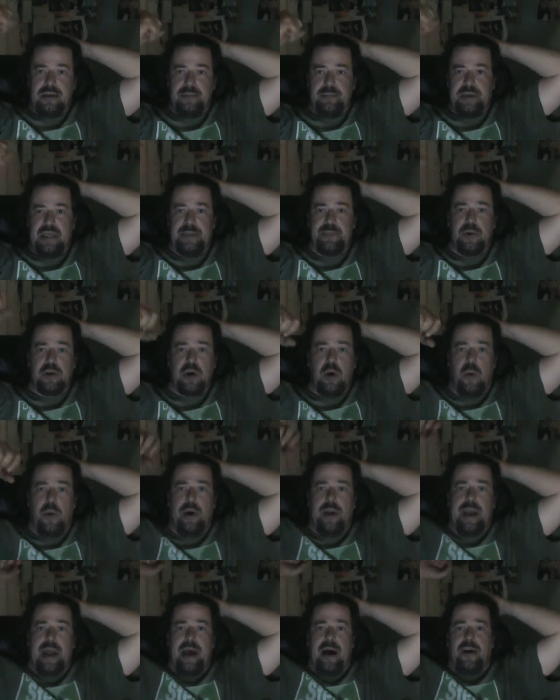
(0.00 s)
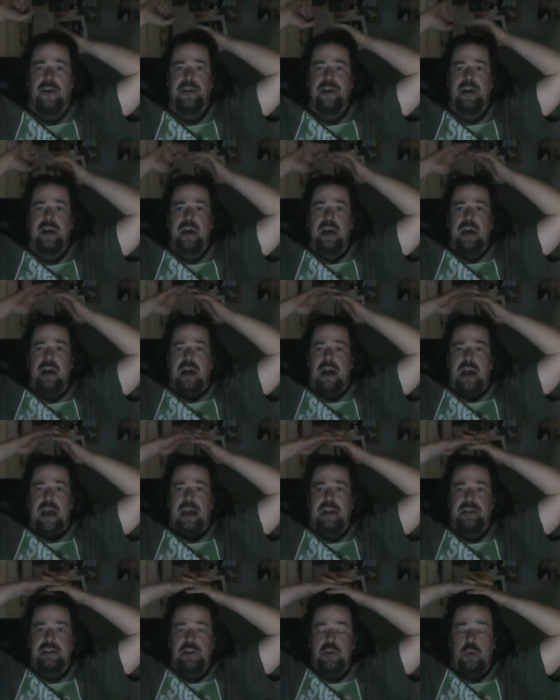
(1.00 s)
People going out
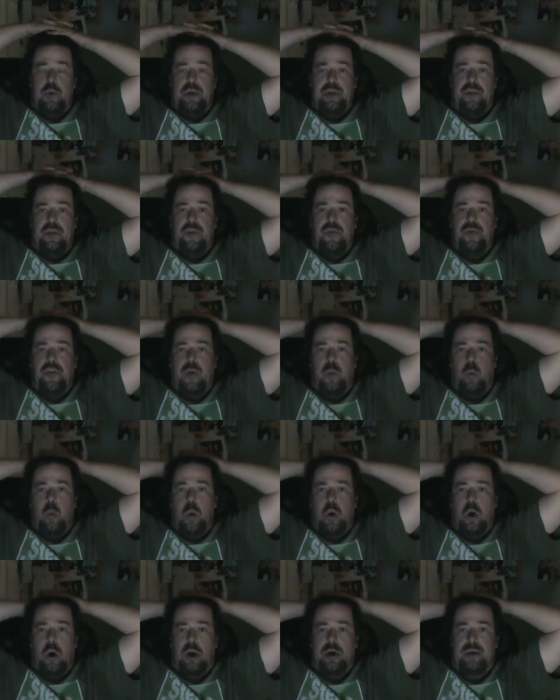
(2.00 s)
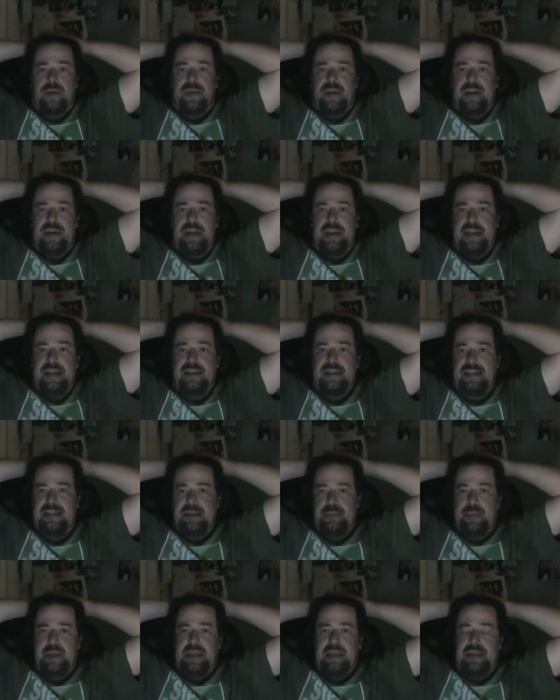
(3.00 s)
and doing the work that needs
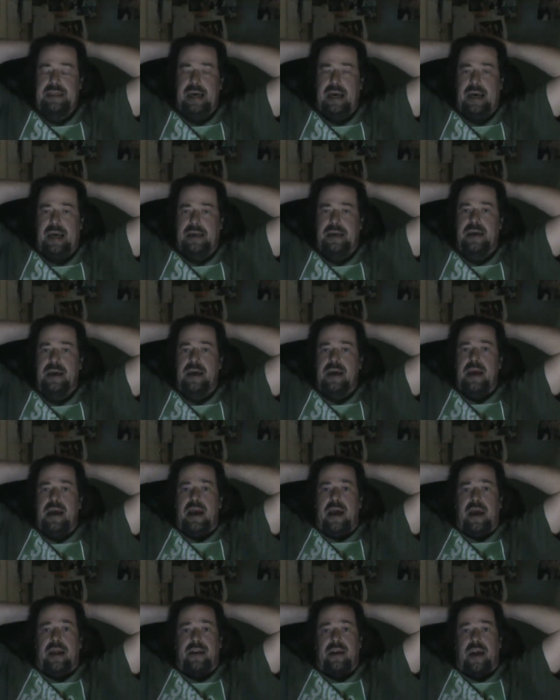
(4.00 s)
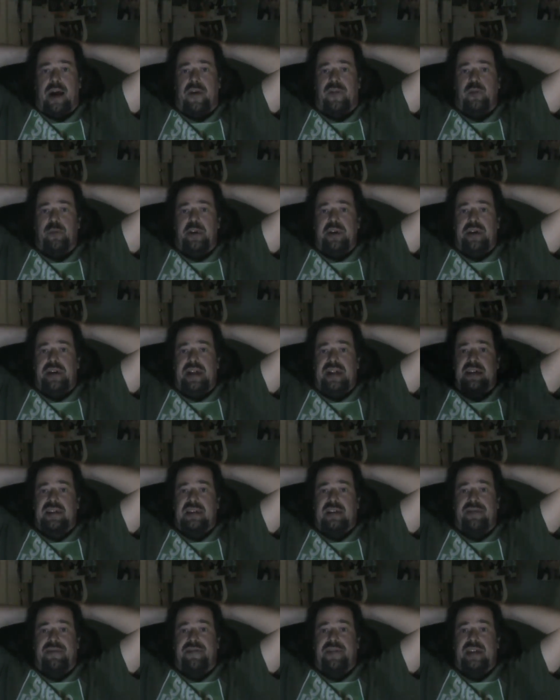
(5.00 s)
to be done. And government needs
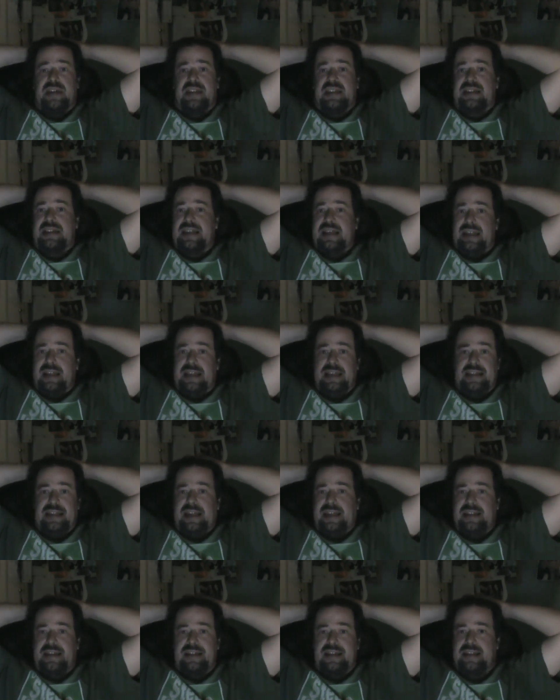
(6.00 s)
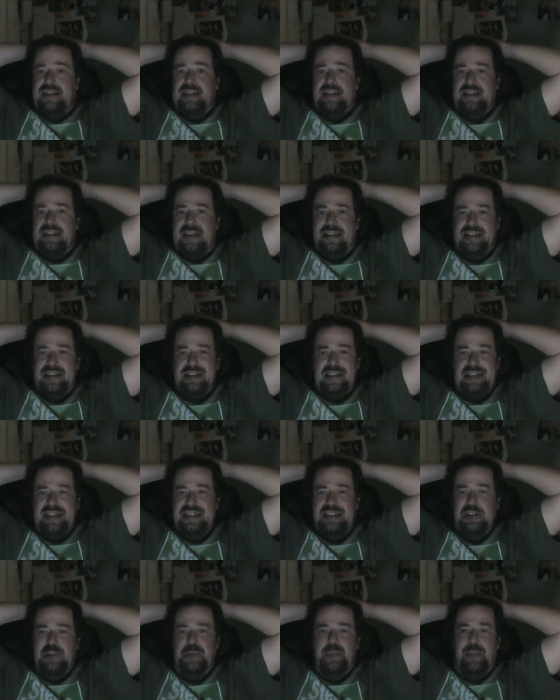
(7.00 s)
to facilitate this. It doesn't
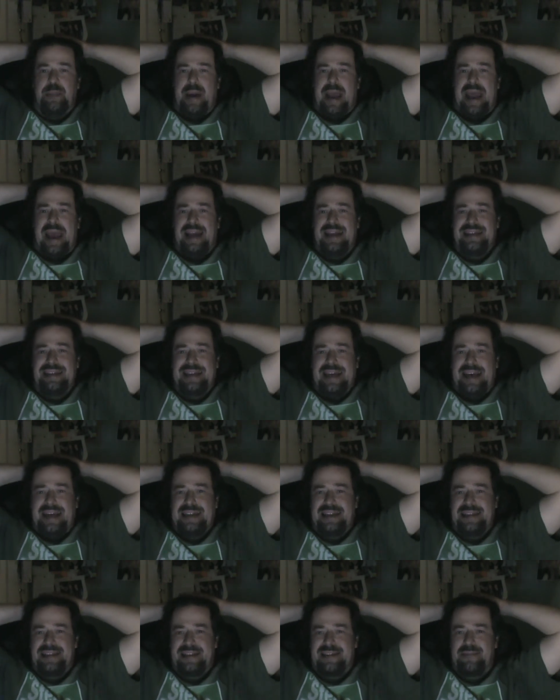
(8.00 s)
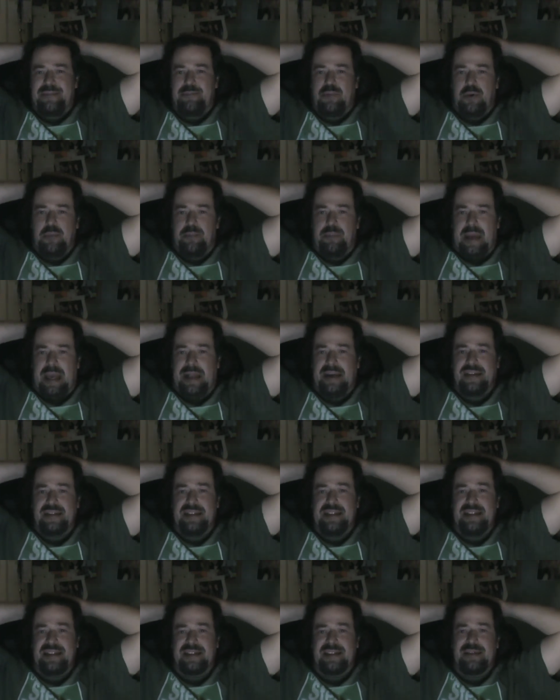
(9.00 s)
need to mandate it and put
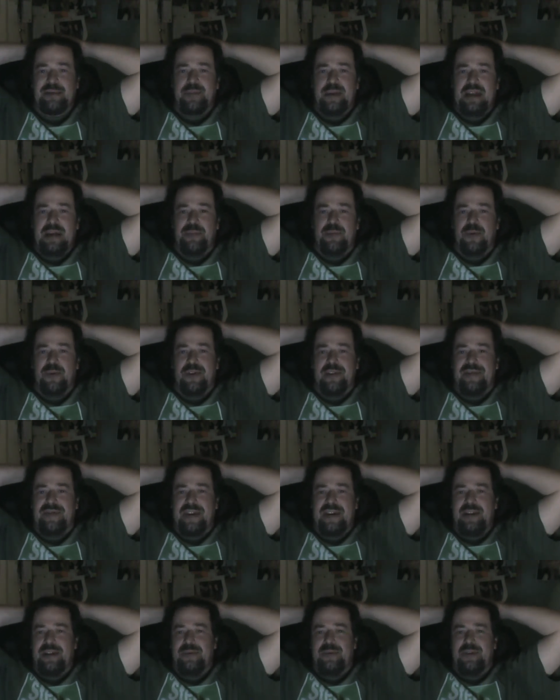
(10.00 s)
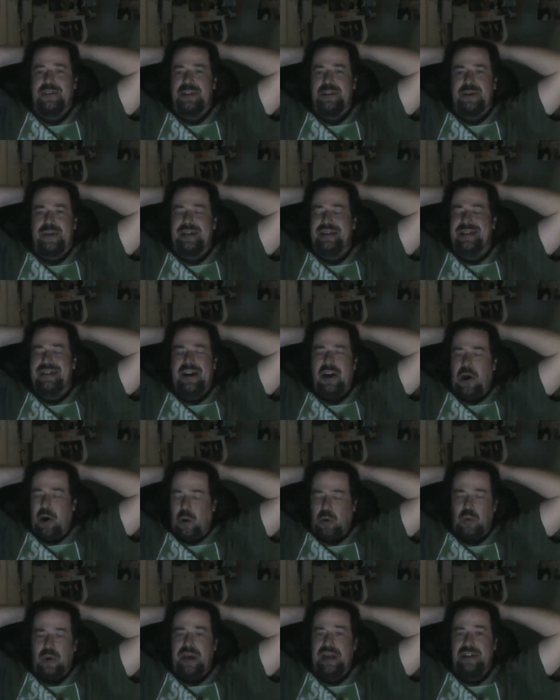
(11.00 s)
penalties on people if they don't do it.
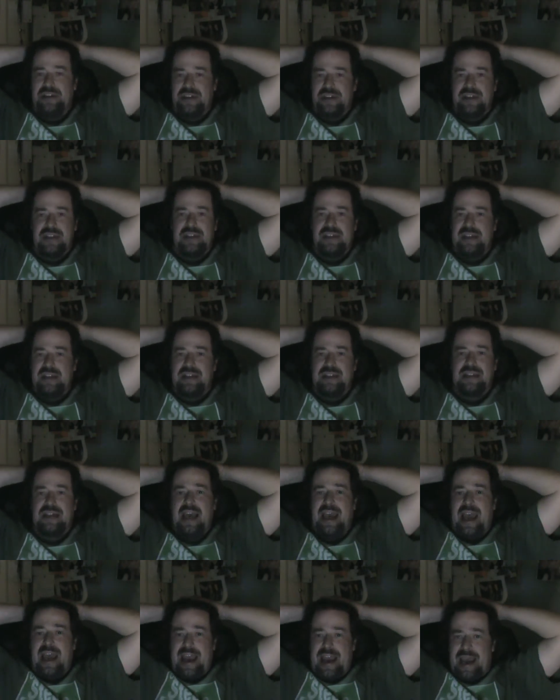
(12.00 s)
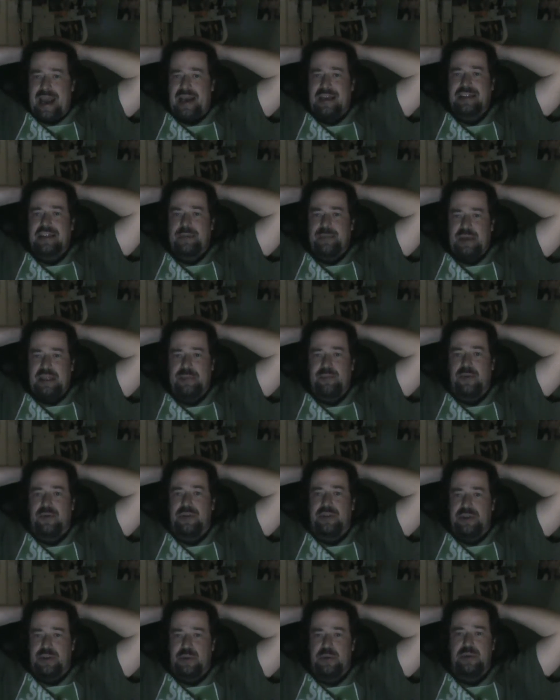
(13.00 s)
No, it just needs to ask people
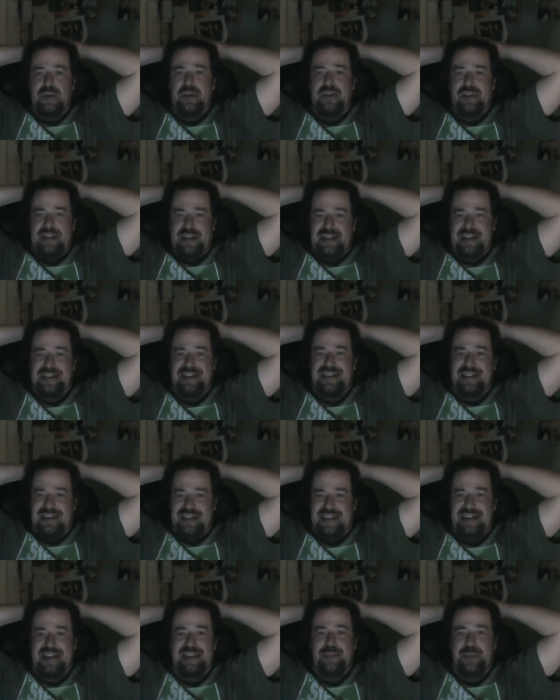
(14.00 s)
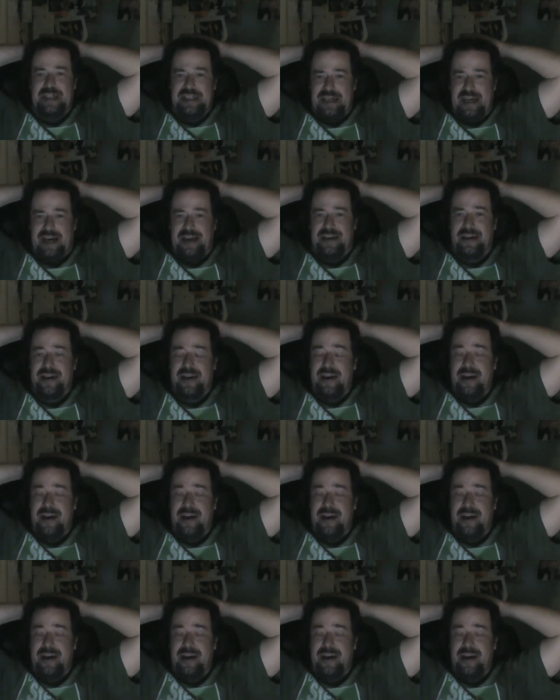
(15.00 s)
to do the things that need to be done.